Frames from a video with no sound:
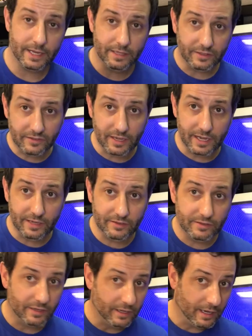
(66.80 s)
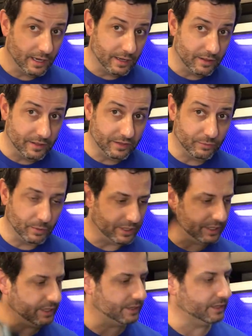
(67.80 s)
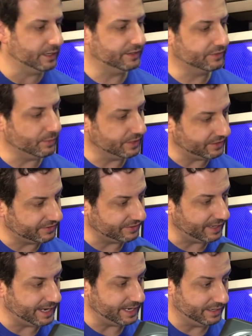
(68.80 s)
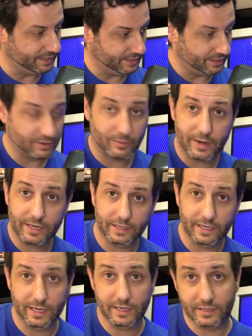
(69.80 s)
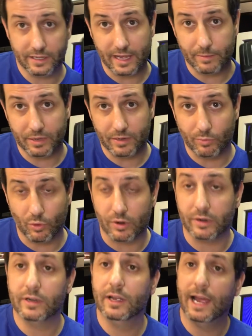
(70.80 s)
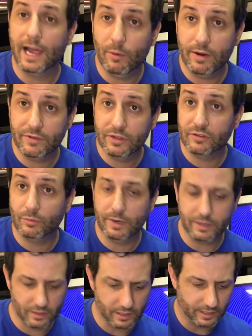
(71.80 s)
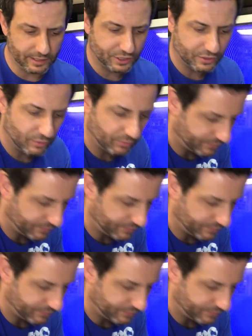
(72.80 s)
In this case, this one here is going to slide directly into that pin port. However, there's one thing I should note